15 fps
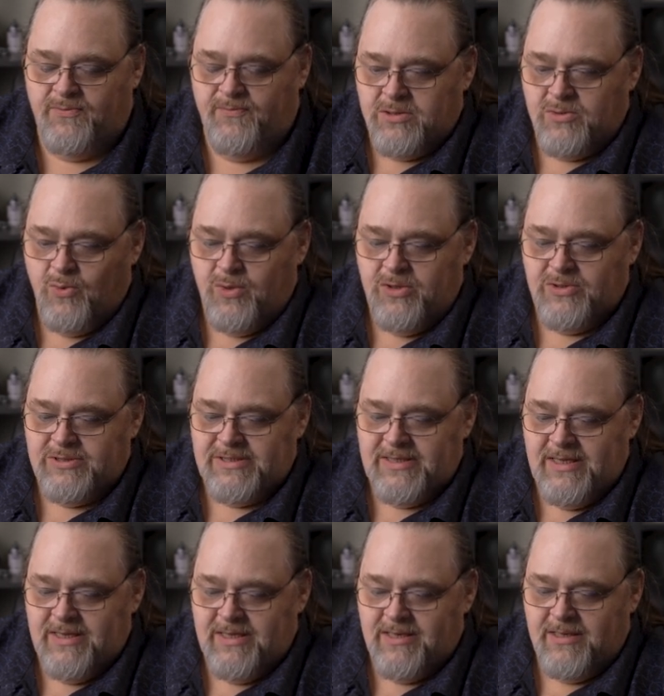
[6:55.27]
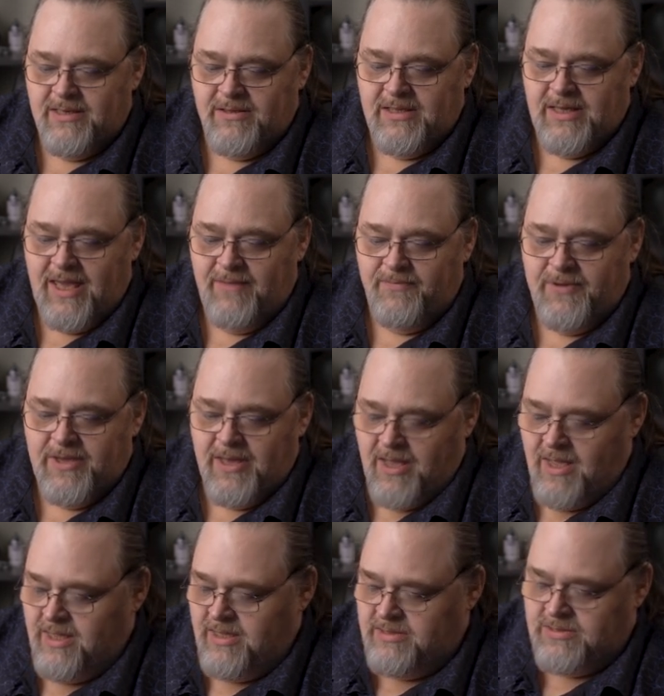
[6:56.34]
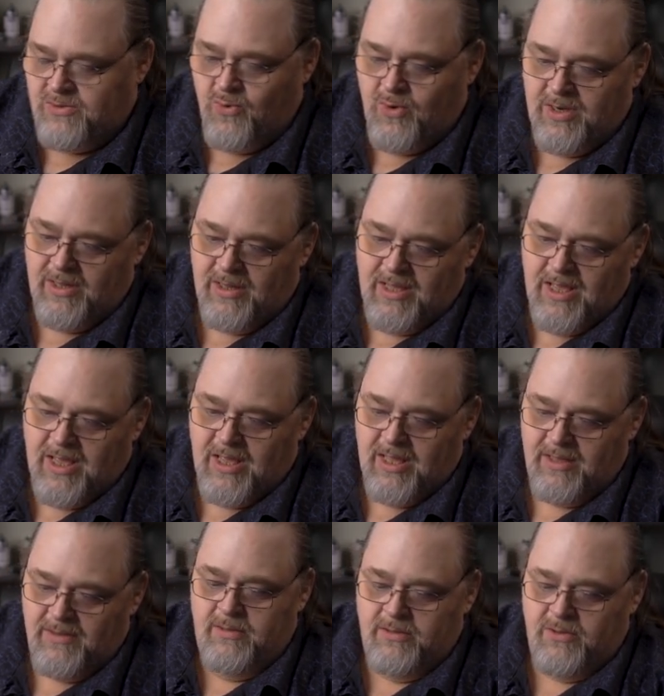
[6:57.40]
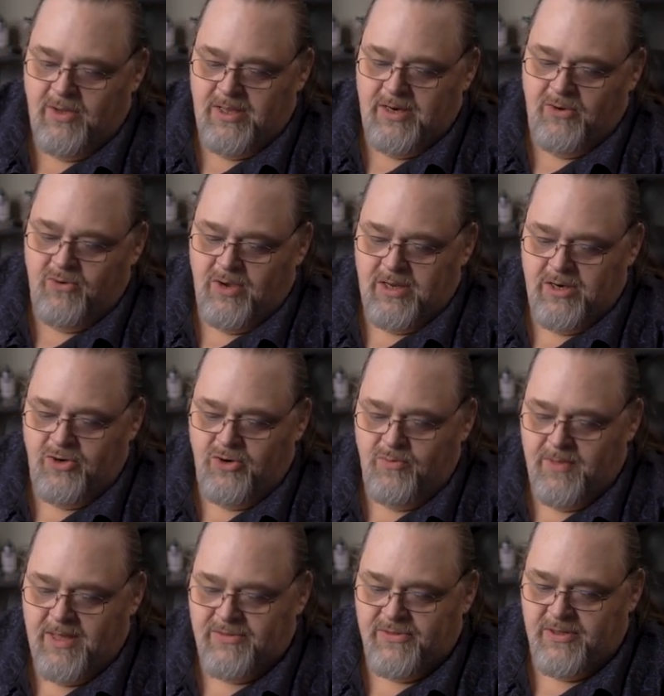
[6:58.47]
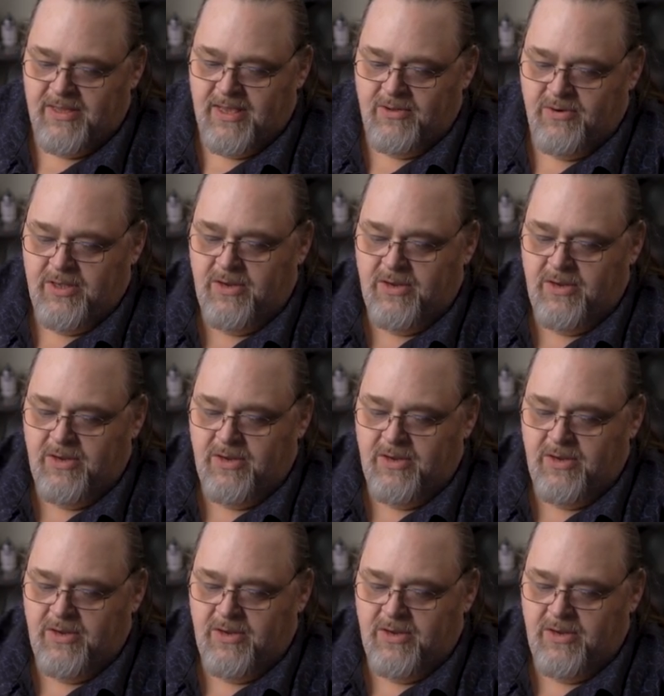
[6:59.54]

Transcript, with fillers: So what you'll see in the A P I is quite a lot. Let's go ahead and create a new method down